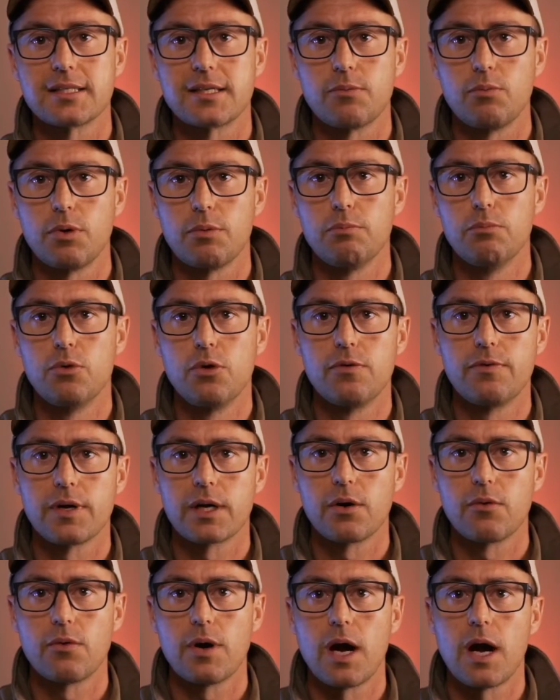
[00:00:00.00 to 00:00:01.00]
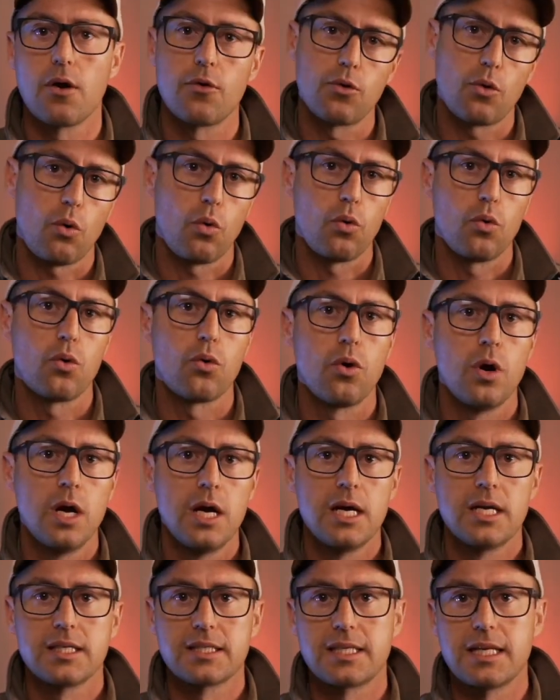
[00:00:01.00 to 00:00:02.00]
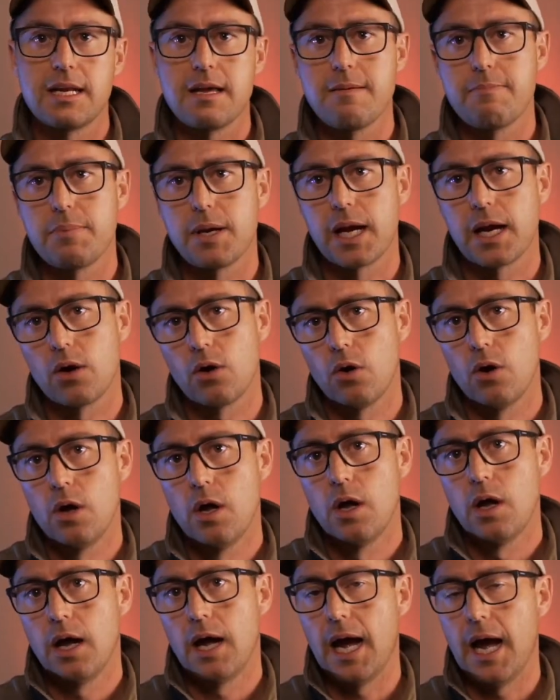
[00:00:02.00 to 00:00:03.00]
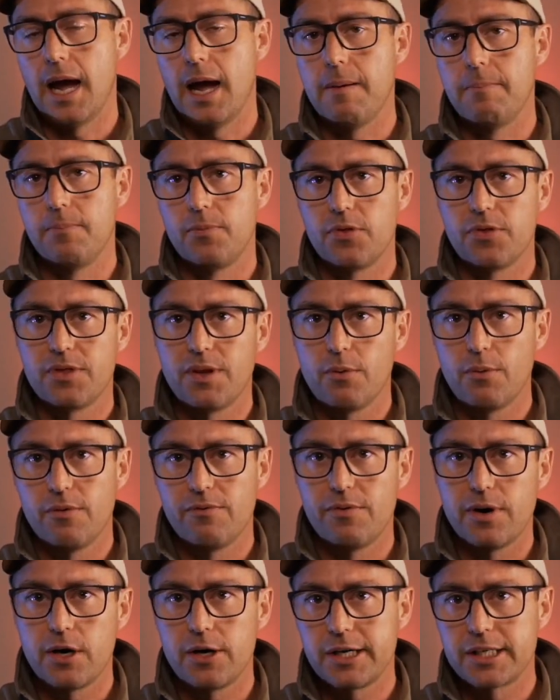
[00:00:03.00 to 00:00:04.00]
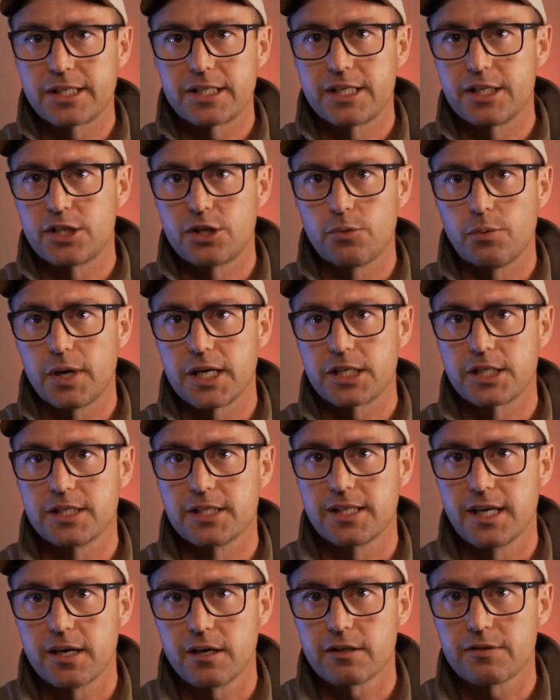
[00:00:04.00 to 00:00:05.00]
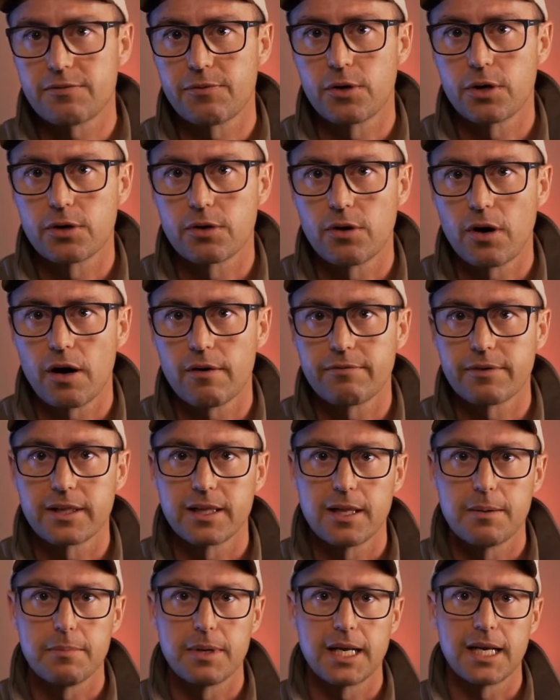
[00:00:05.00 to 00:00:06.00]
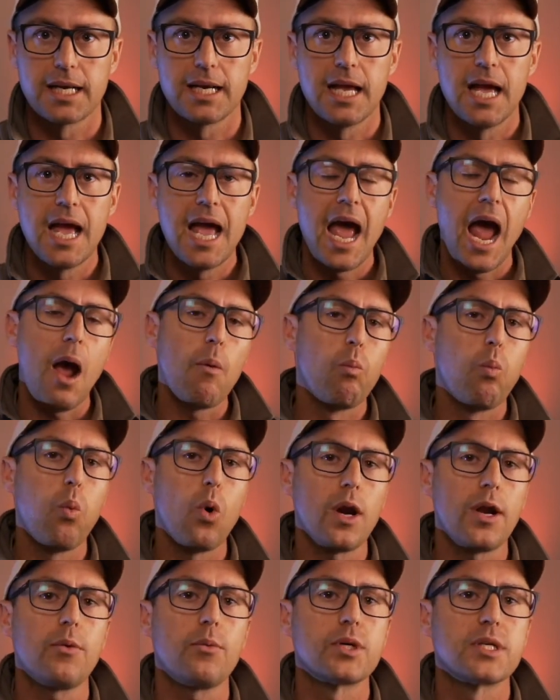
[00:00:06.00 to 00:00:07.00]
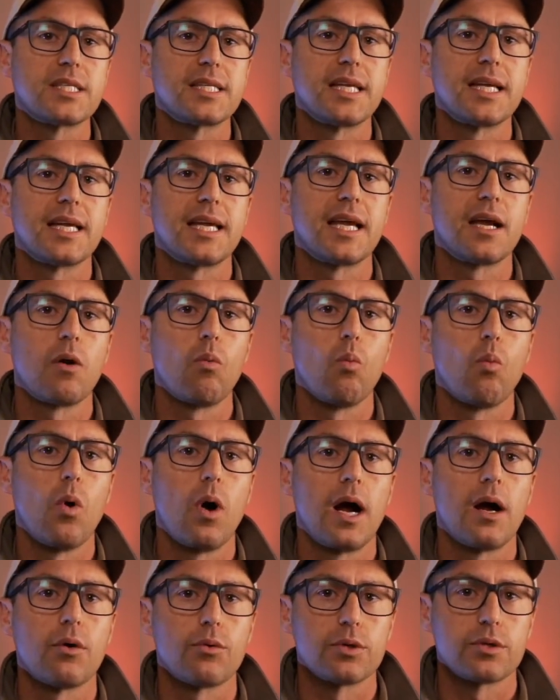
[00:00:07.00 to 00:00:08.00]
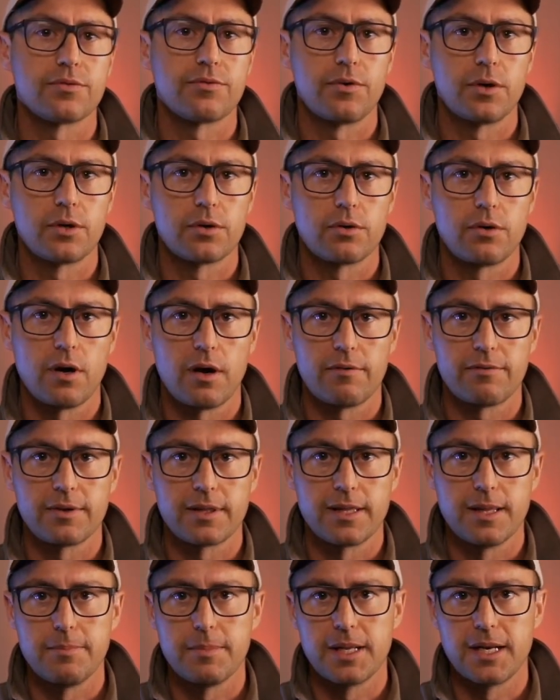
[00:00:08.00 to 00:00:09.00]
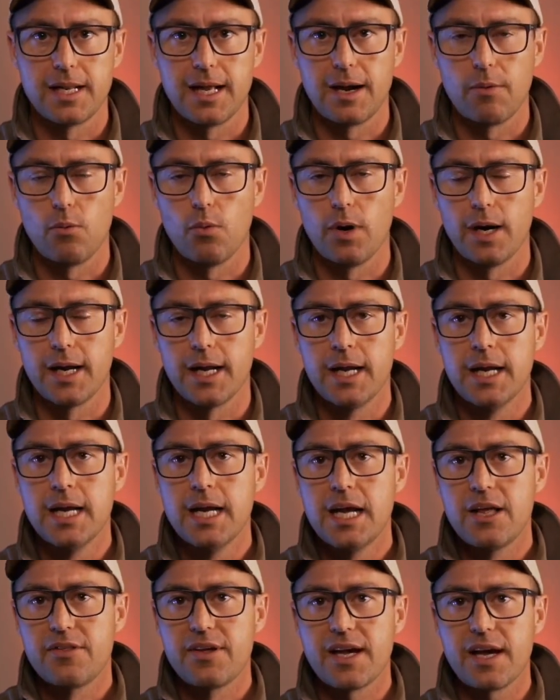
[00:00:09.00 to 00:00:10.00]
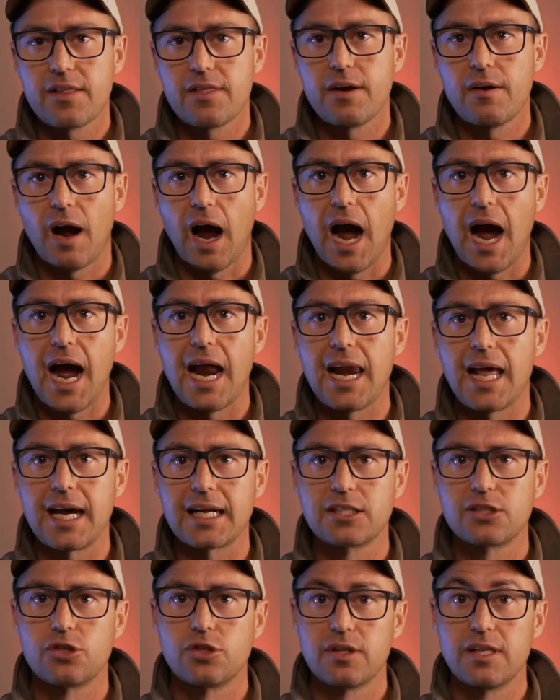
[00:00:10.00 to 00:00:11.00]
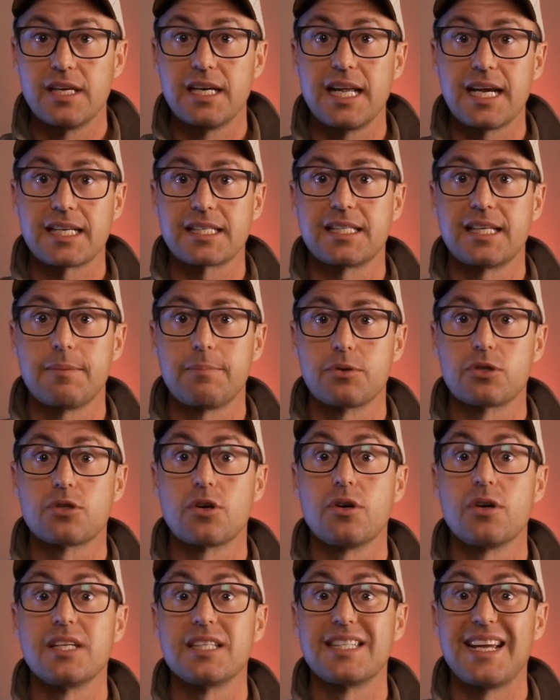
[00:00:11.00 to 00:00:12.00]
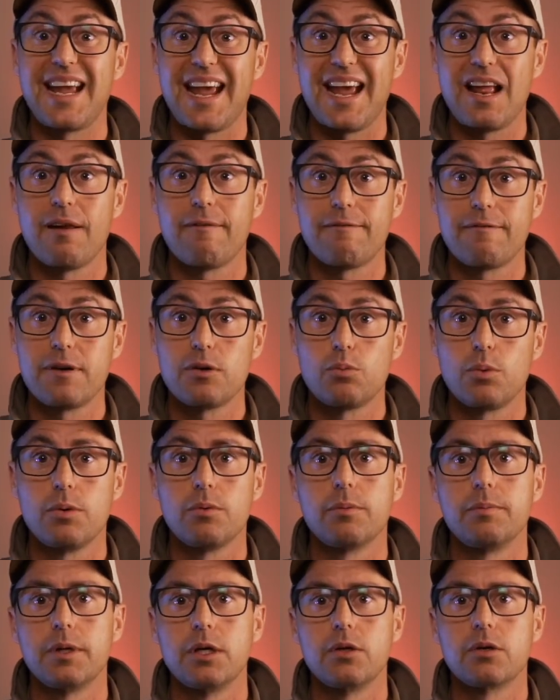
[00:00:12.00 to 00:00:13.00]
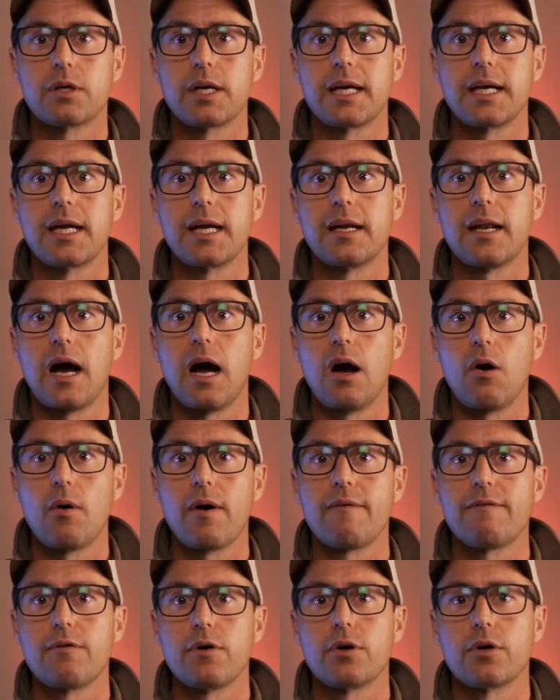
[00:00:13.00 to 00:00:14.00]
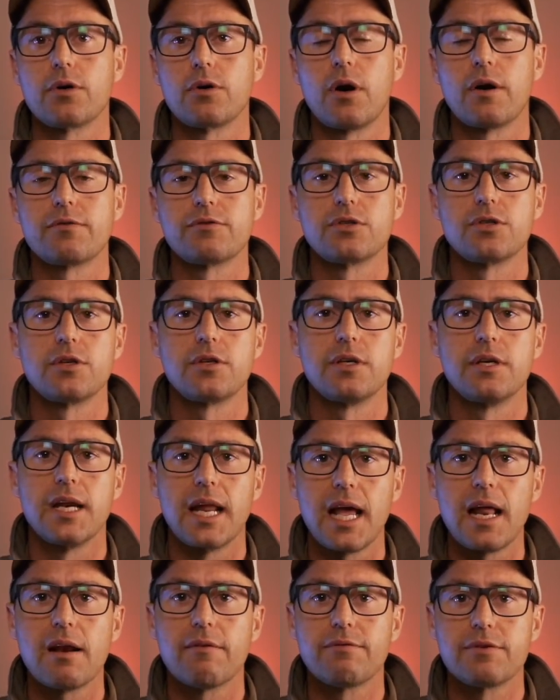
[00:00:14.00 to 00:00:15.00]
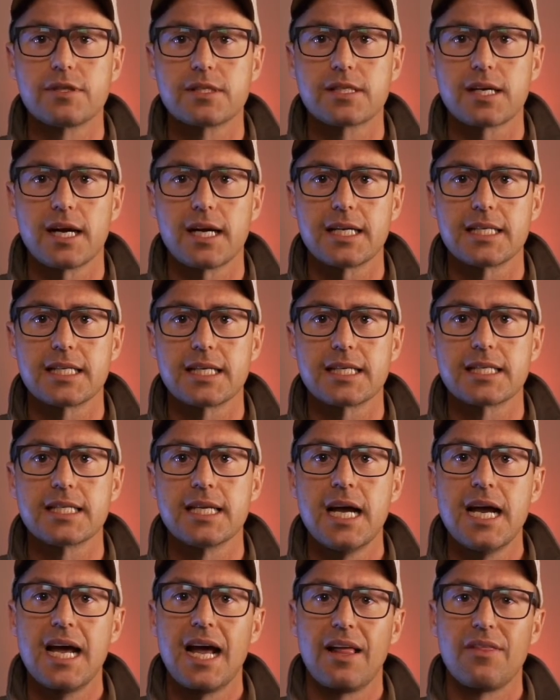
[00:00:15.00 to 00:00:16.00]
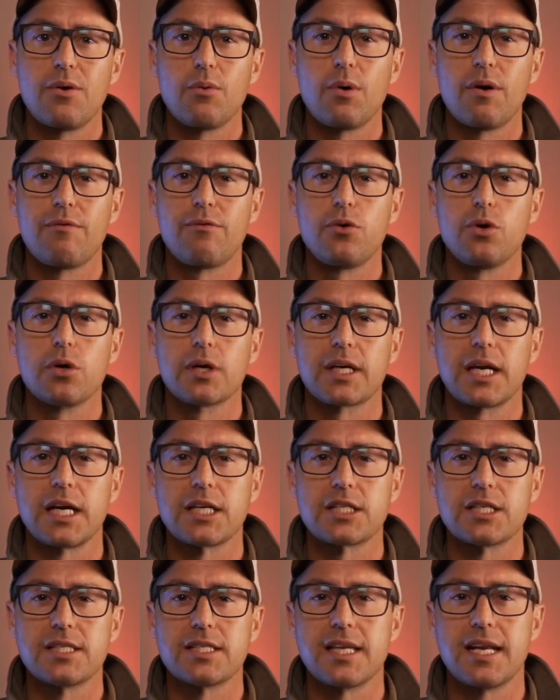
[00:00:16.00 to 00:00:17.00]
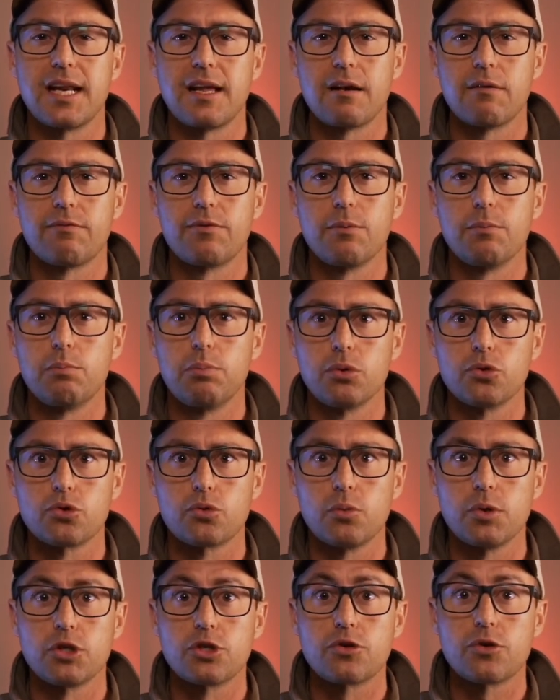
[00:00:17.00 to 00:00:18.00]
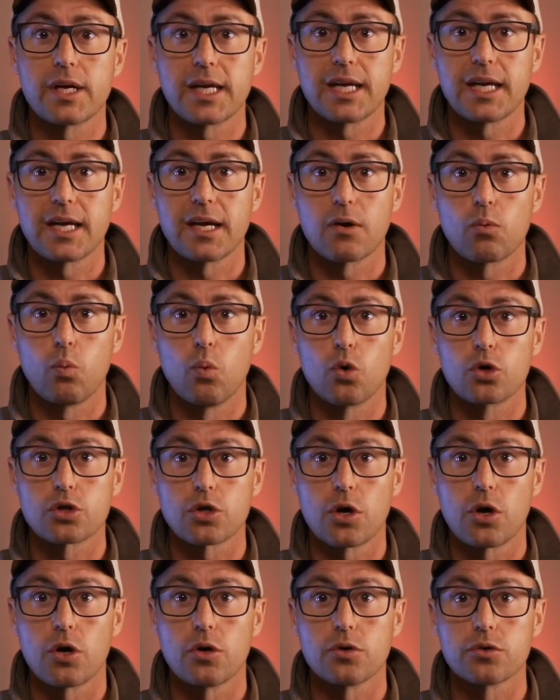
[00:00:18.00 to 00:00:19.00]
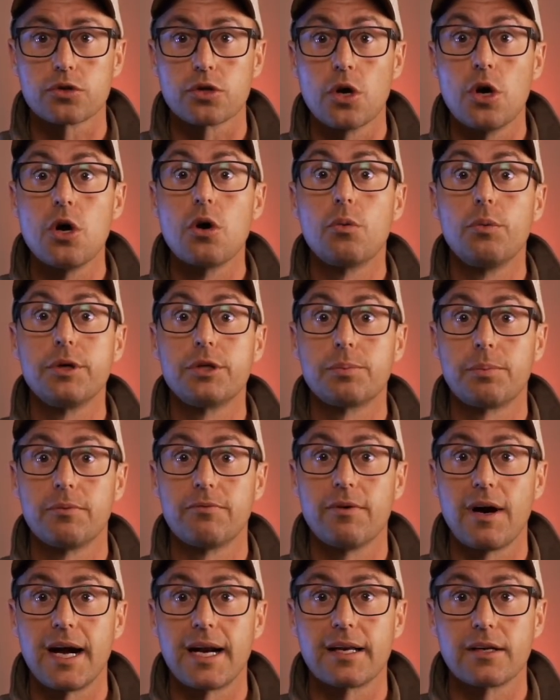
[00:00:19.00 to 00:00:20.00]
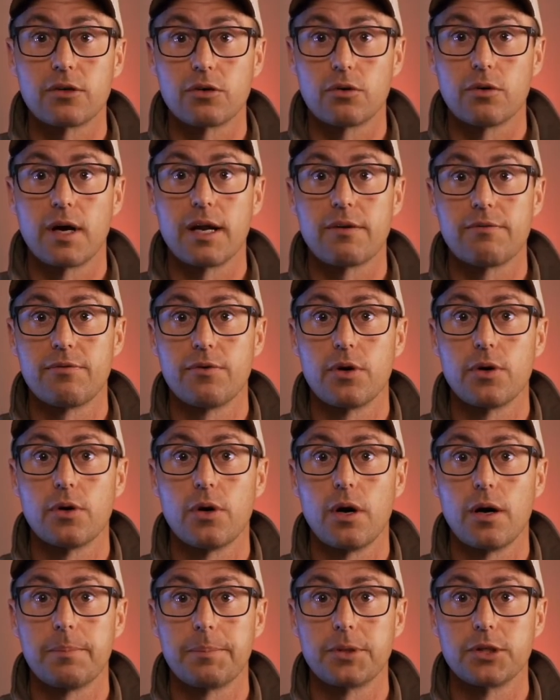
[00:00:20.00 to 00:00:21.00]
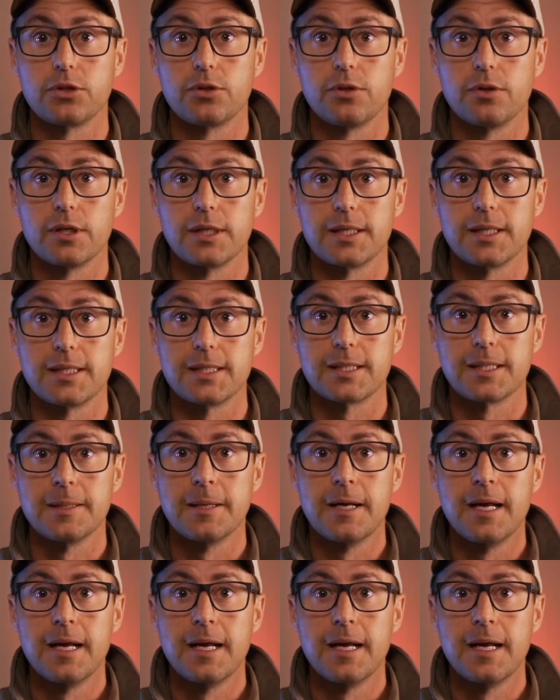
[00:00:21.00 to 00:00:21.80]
that were moving around or sleeping. There were various situations that I was photographing them in, and what I was thinking and why I was photographing them in that way. The other highlight to the next episode is elephant. We will be looking at how I photographed certain elephant sightings, and there were a few occasions that elephant bulls were drinking at water holes, which provided great photo opportunities.